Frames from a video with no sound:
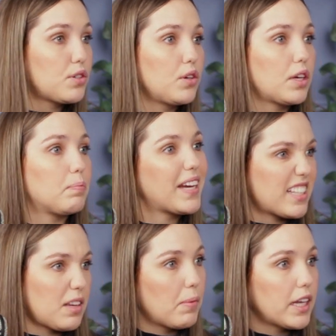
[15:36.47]
so you can
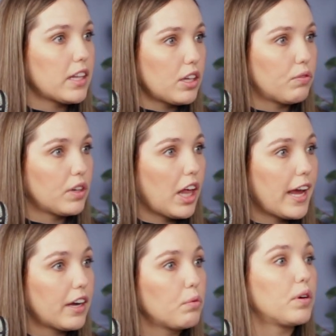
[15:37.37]
pick somebody that you feel
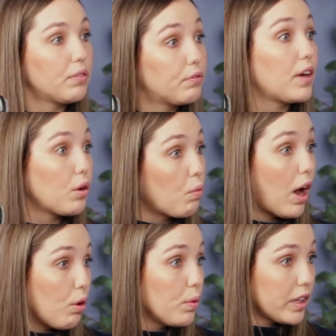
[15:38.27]
like would fit
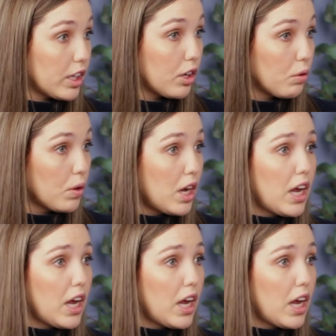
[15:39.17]
well with you.